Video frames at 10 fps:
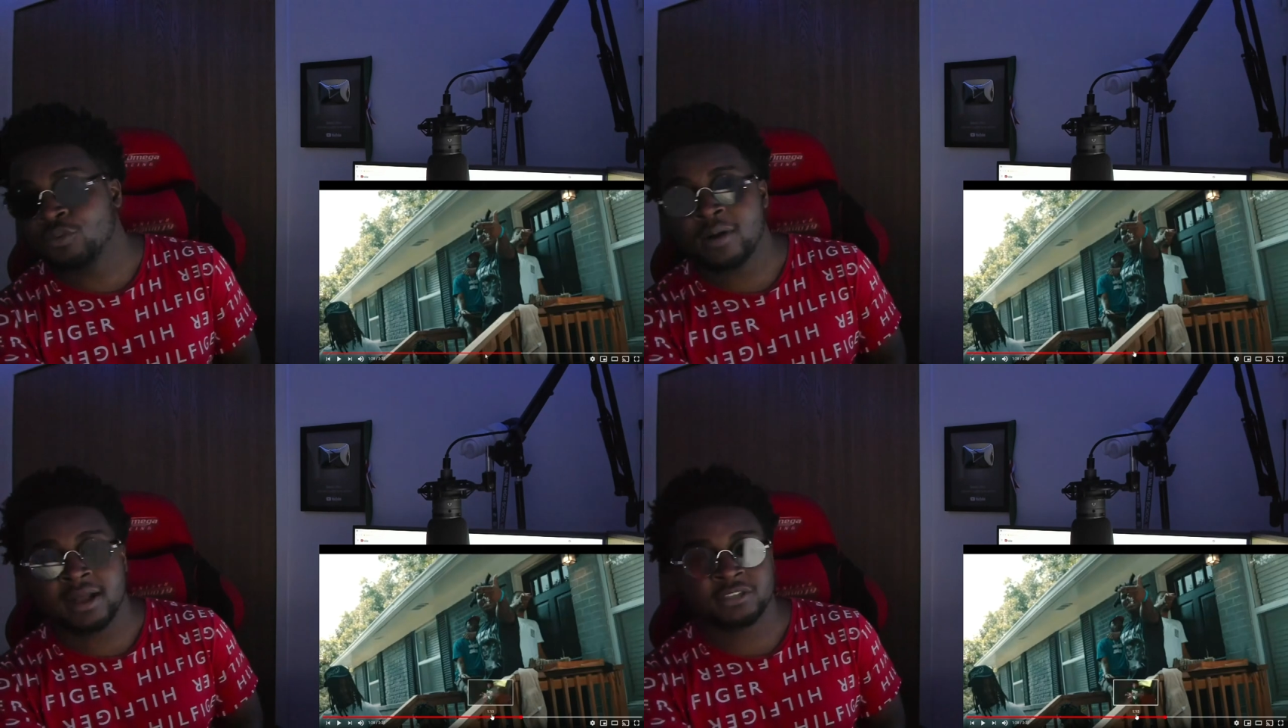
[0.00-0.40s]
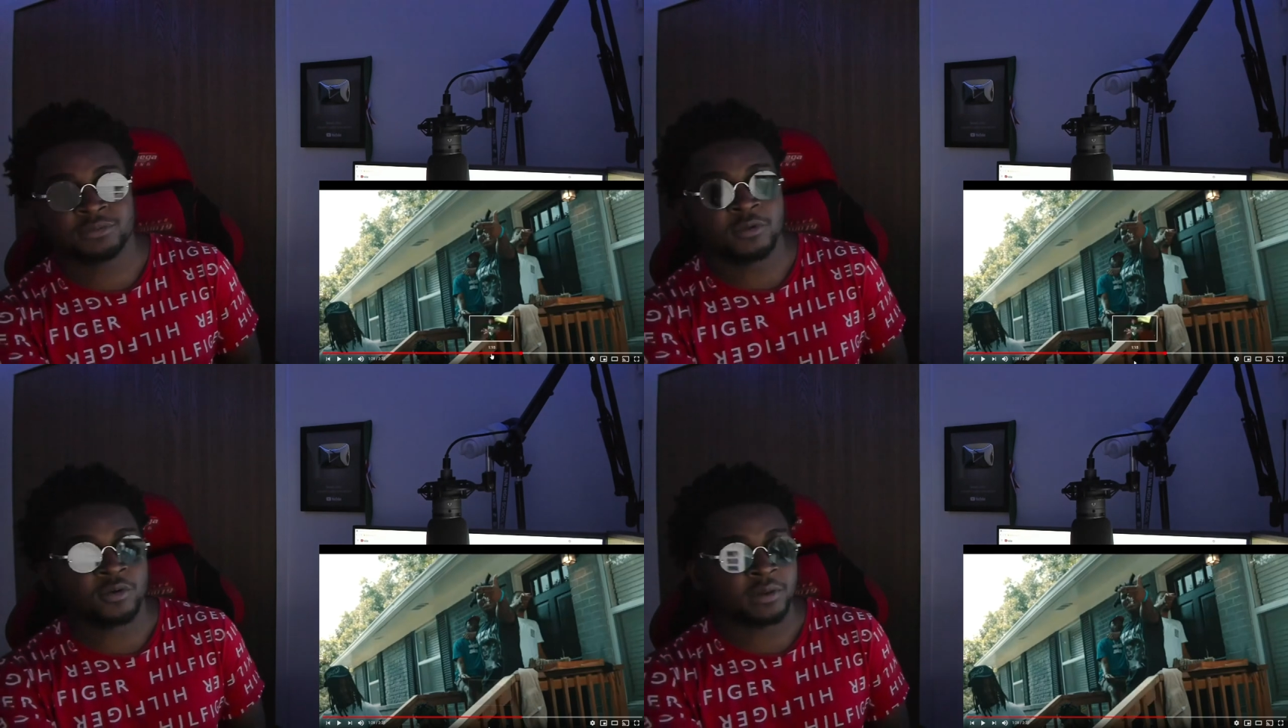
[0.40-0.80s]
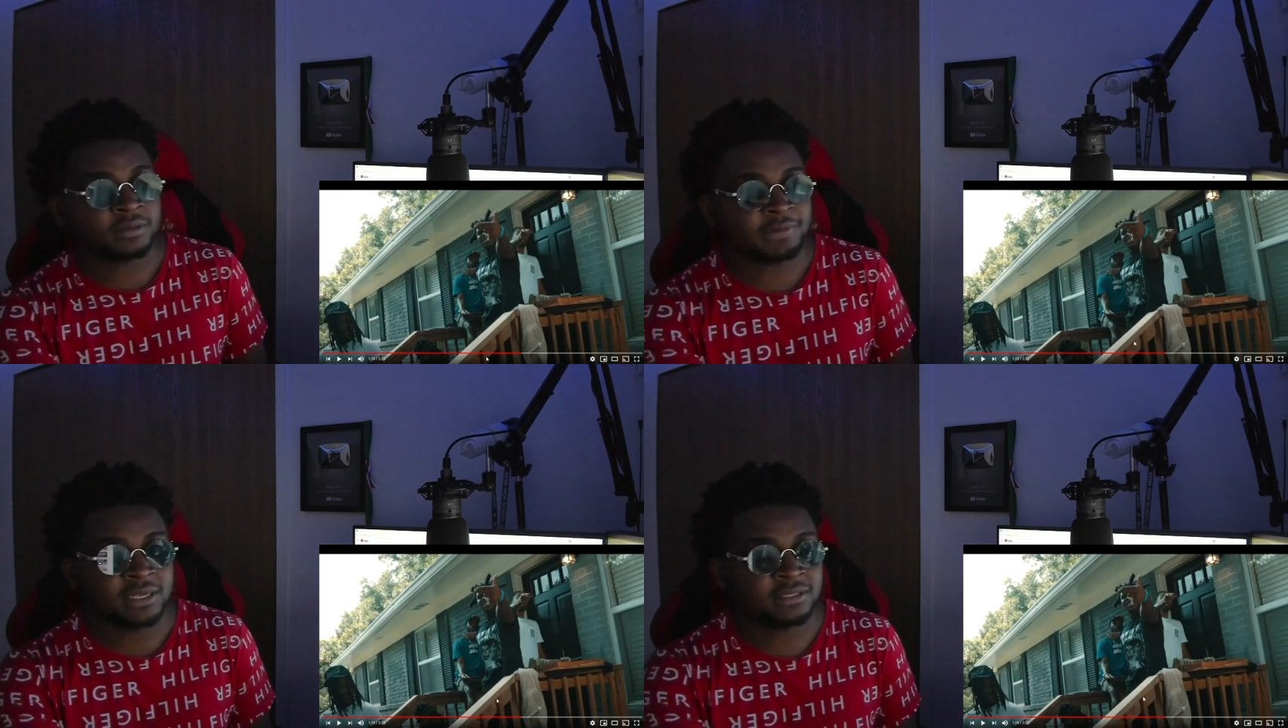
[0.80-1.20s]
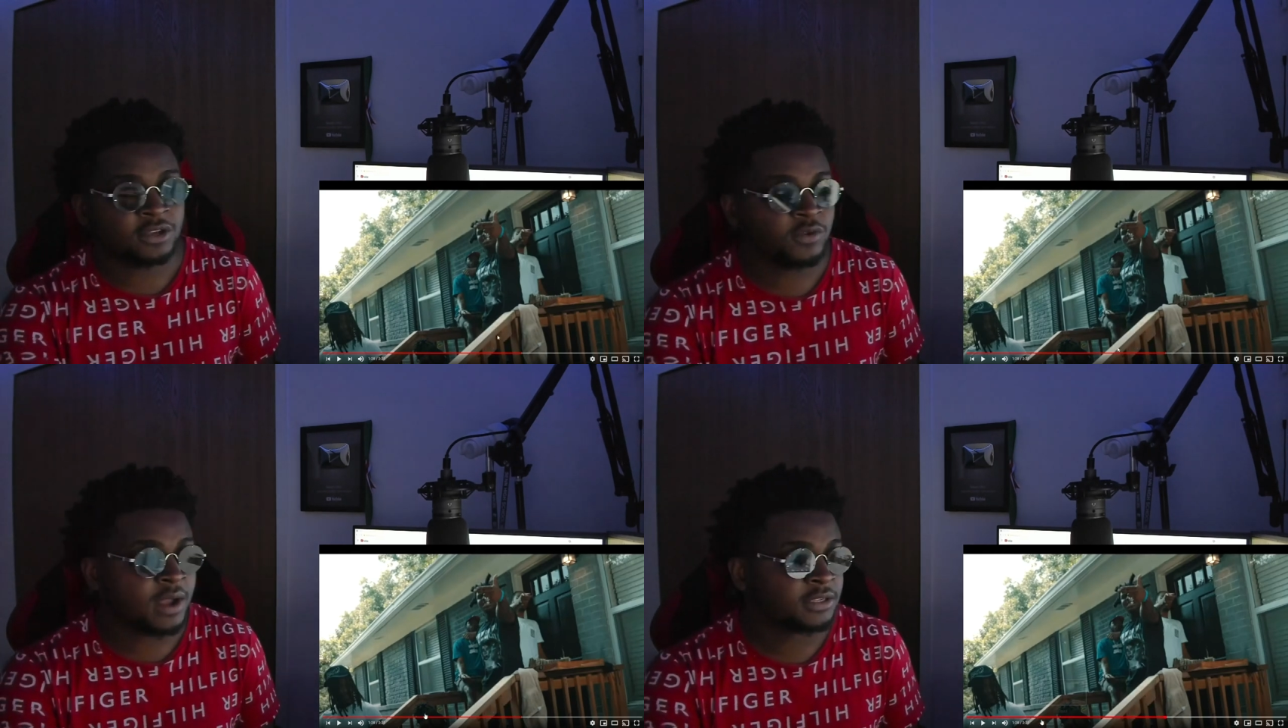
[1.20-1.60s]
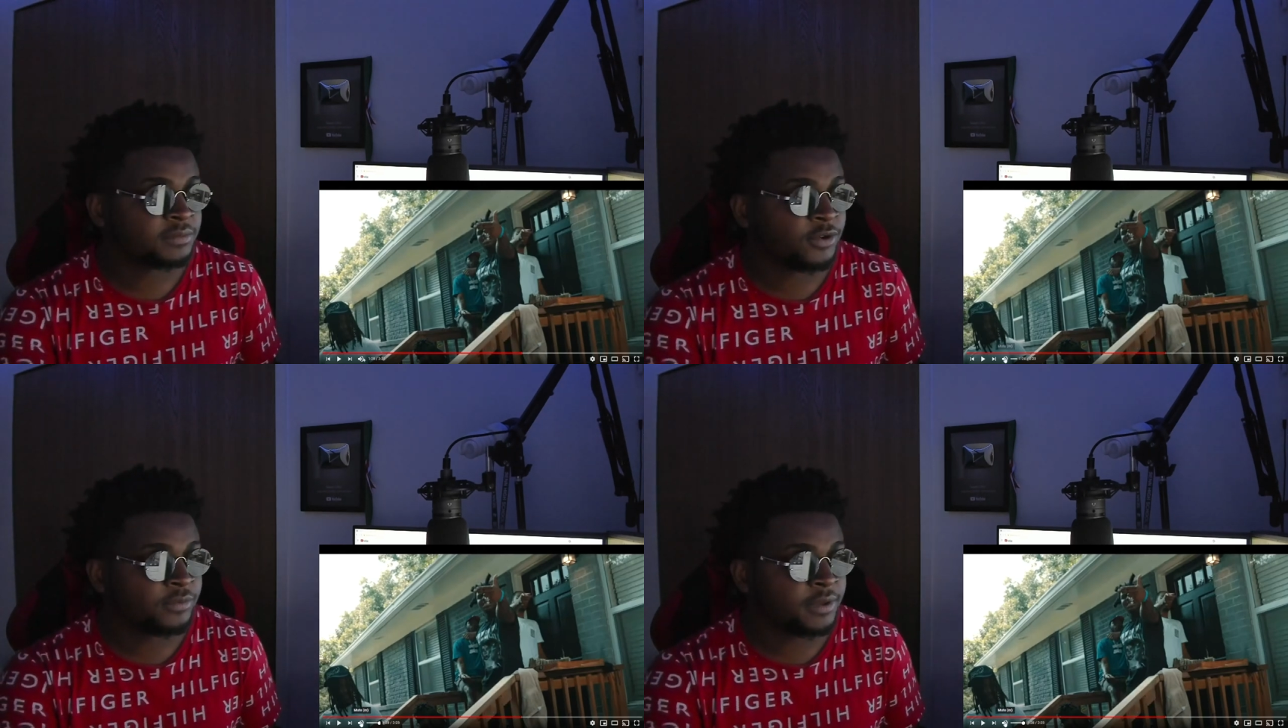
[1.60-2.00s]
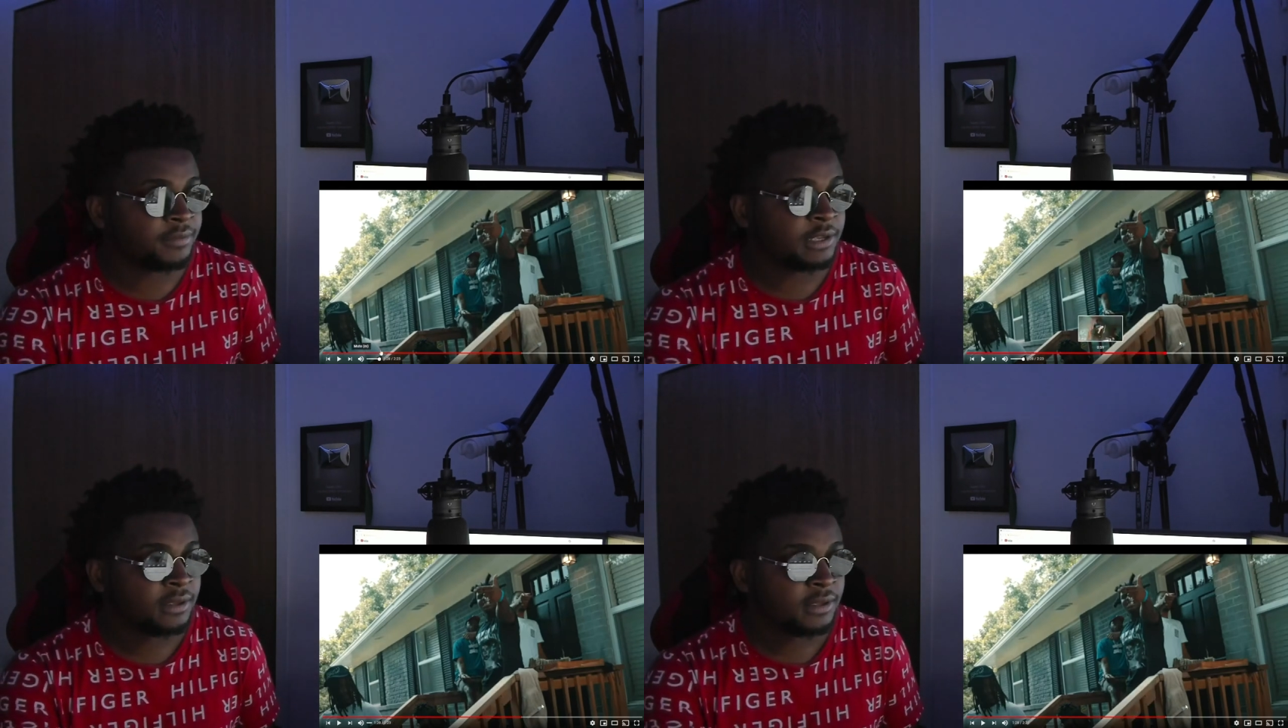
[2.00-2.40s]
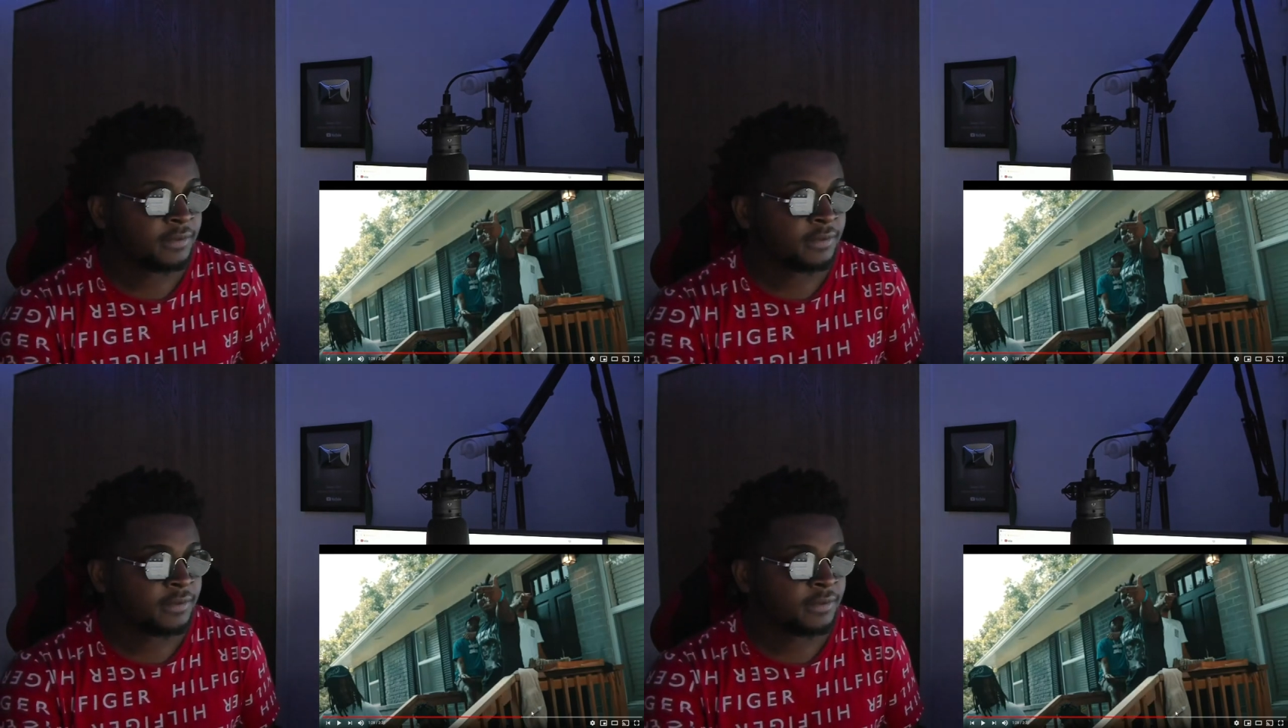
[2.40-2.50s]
Who I Smoke, and when they said Who I Smoke, Bibby,